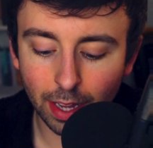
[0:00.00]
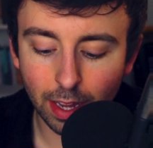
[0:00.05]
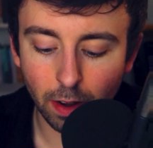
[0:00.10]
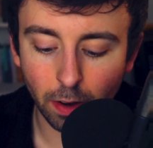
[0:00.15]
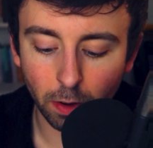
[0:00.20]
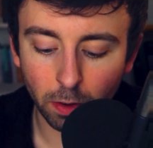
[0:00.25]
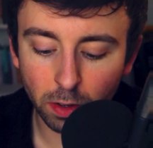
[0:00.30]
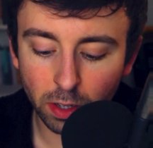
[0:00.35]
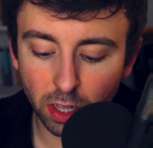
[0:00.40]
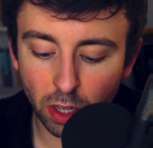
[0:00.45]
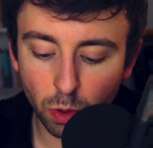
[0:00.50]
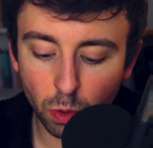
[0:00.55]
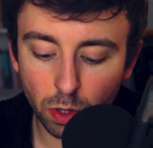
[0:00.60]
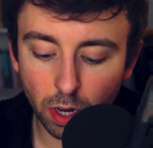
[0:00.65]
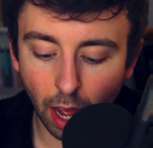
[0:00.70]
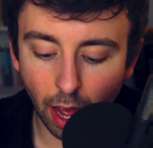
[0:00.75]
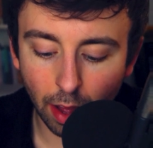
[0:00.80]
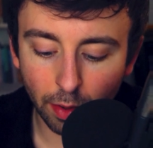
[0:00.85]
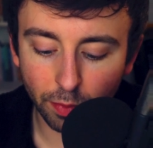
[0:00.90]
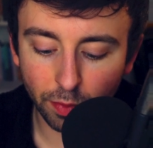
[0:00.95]
here, u
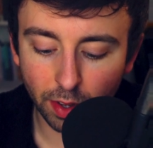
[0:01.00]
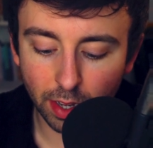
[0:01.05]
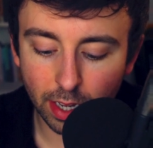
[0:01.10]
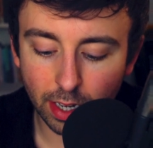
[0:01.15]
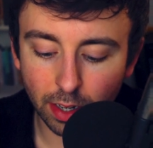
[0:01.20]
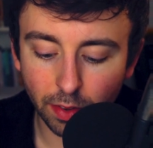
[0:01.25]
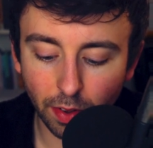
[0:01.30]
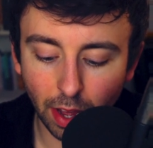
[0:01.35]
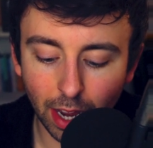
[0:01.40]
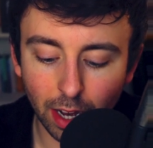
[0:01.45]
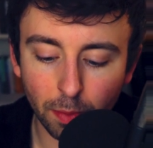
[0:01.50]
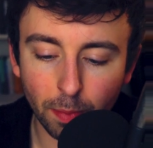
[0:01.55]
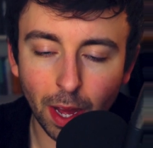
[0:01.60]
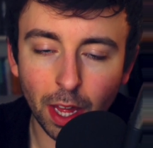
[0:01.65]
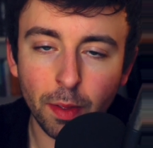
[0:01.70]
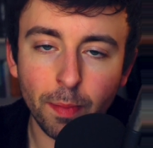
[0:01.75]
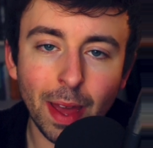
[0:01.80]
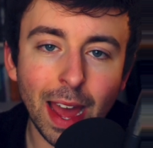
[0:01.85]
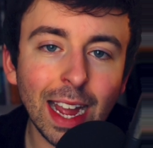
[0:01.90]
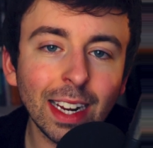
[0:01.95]
dot v divided
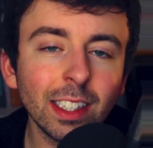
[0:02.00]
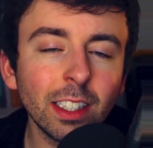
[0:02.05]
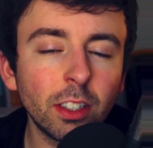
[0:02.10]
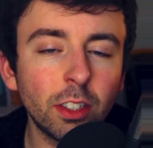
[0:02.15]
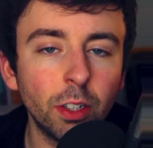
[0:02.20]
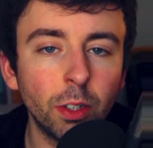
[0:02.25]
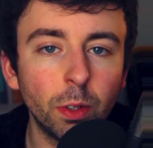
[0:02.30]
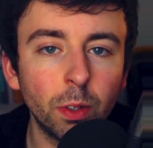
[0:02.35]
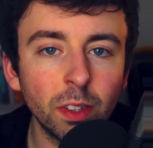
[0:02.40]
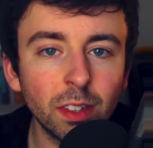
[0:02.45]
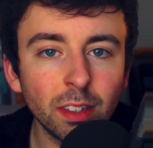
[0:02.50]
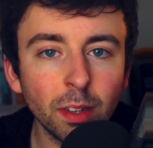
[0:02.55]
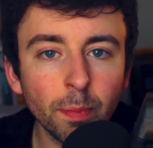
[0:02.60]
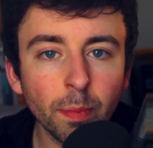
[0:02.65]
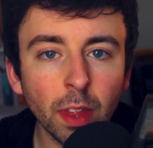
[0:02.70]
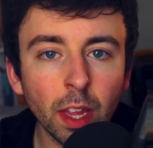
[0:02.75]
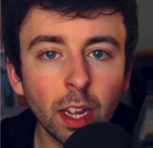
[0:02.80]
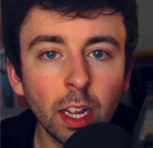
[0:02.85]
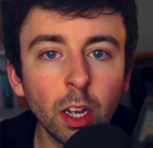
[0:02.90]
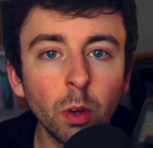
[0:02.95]
by the magnitudes,
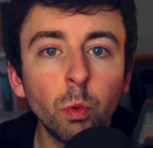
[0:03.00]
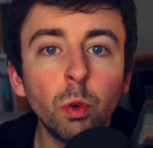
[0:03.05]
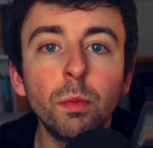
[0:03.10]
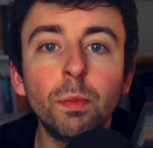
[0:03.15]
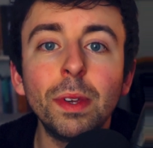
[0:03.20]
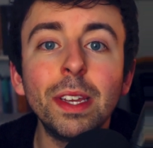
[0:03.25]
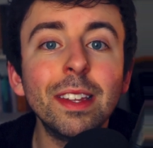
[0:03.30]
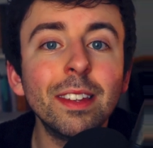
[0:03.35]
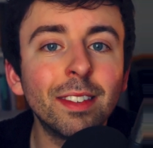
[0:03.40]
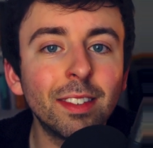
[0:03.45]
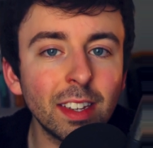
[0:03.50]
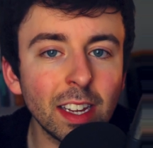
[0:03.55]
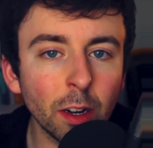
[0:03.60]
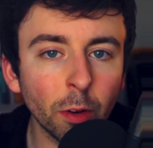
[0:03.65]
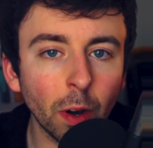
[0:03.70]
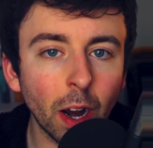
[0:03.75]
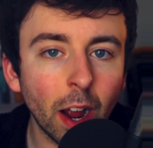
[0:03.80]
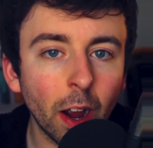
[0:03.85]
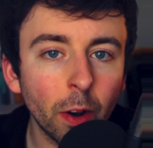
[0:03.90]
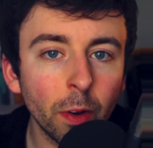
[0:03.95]
would be
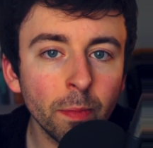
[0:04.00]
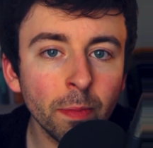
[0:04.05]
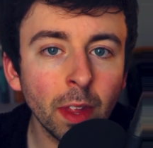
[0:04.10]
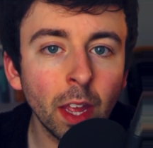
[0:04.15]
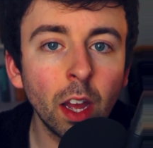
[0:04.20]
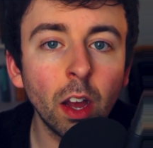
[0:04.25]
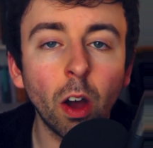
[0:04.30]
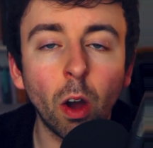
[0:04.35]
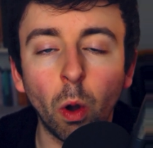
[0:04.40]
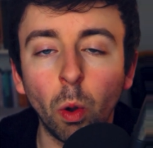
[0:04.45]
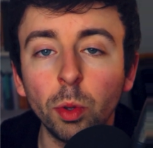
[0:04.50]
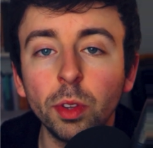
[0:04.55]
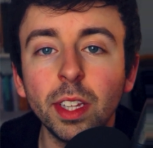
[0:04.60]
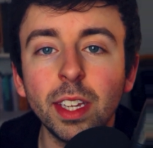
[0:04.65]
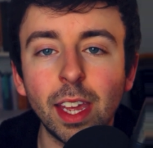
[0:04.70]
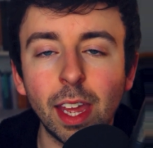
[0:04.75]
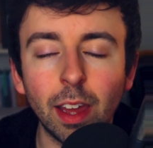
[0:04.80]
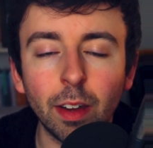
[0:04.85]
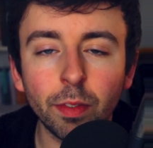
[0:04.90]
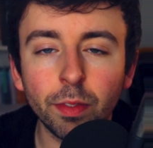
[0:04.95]
zero
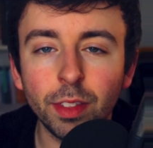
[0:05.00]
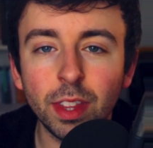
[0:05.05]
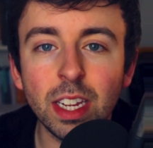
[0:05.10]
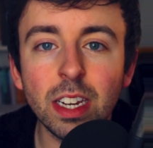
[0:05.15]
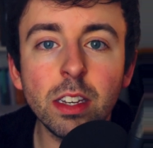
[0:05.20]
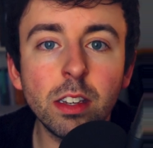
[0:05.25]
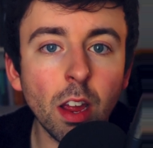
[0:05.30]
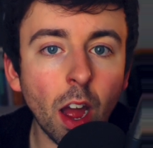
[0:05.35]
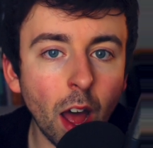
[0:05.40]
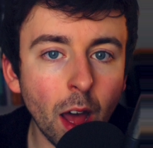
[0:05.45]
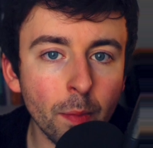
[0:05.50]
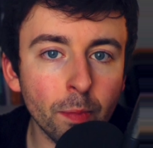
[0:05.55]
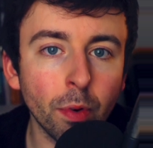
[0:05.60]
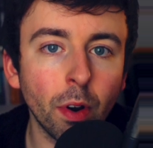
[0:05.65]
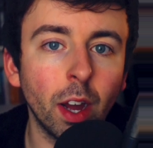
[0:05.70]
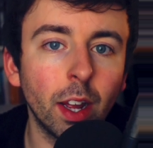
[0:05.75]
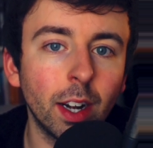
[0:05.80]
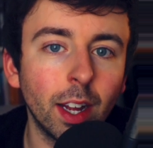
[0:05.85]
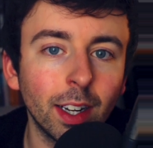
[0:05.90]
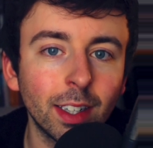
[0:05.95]
only if the dot
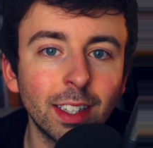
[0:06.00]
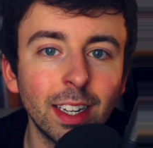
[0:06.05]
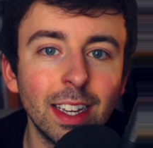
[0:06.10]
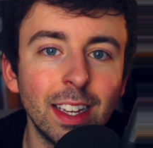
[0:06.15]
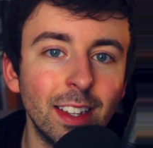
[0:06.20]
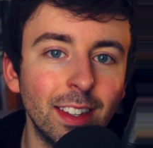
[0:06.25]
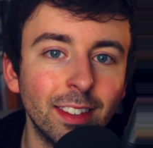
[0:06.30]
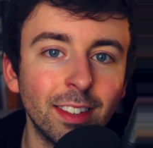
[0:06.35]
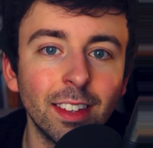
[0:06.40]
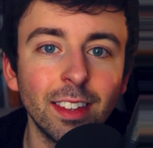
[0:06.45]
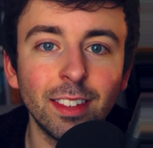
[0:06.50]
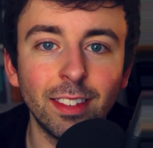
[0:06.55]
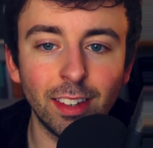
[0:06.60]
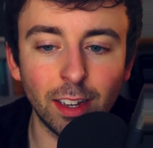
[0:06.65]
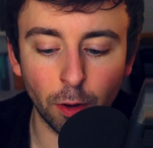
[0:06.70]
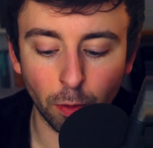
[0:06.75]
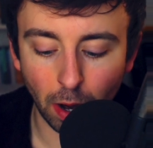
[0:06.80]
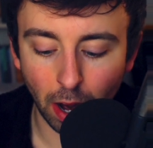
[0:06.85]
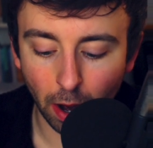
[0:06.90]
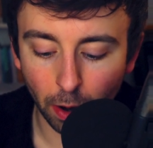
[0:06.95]
product is
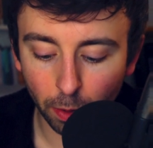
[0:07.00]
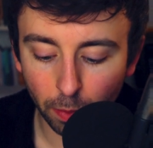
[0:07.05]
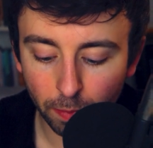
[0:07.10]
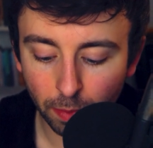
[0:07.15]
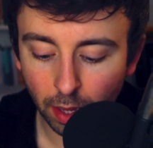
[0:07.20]
zero.